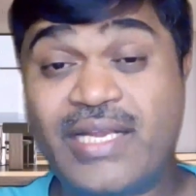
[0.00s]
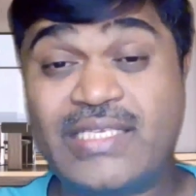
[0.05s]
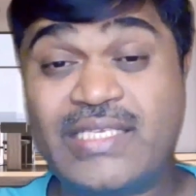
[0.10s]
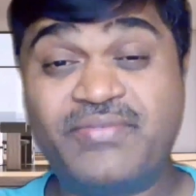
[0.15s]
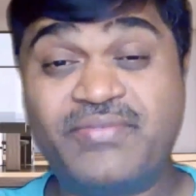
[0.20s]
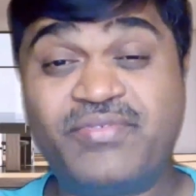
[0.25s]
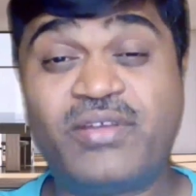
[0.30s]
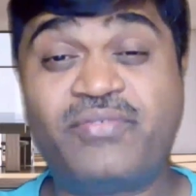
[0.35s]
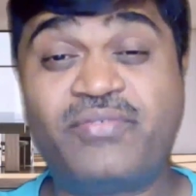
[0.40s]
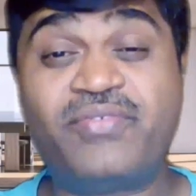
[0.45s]

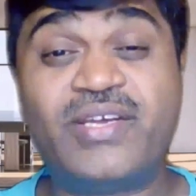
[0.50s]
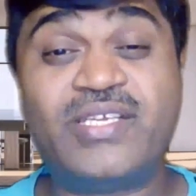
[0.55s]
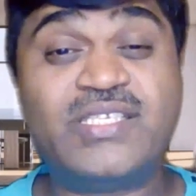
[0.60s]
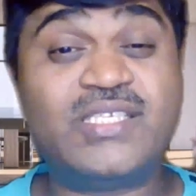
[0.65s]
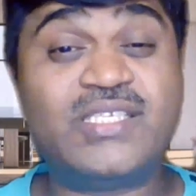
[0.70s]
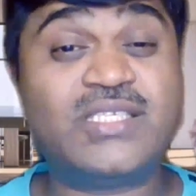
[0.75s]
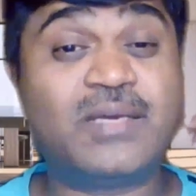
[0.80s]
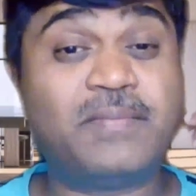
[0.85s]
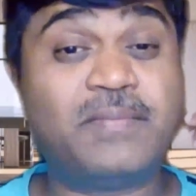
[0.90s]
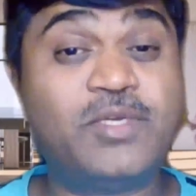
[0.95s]
queries if you're
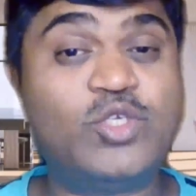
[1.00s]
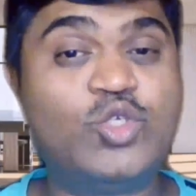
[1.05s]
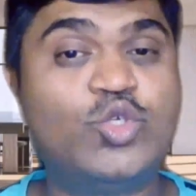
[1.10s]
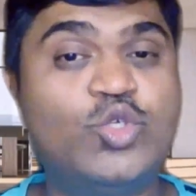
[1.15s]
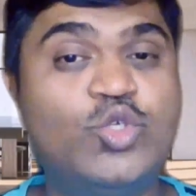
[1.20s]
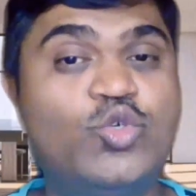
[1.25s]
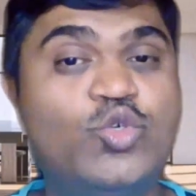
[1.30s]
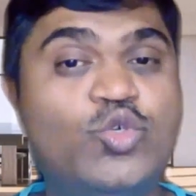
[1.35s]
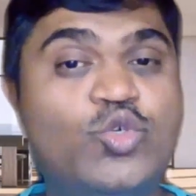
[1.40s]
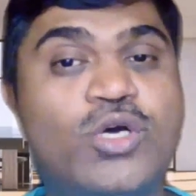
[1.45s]
facing some
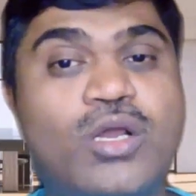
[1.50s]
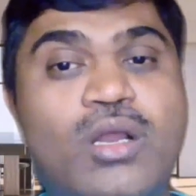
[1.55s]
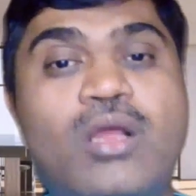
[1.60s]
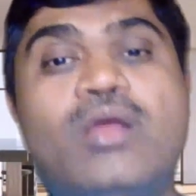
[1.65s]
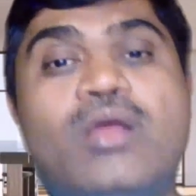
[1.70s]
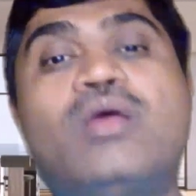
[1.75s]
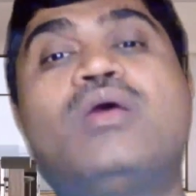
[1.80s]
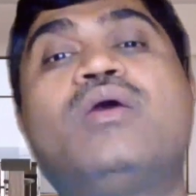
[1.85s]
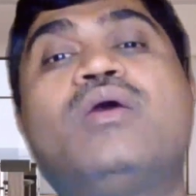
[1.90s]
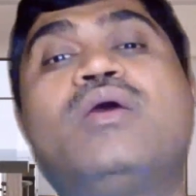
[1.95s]

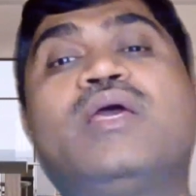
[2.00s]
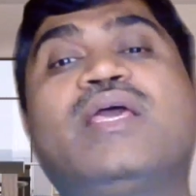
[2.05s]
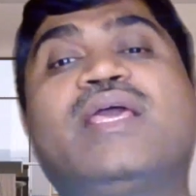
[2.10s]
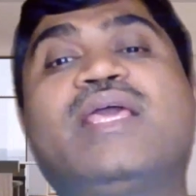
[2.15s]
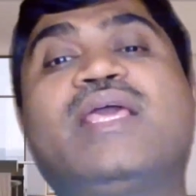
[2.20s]
issues, or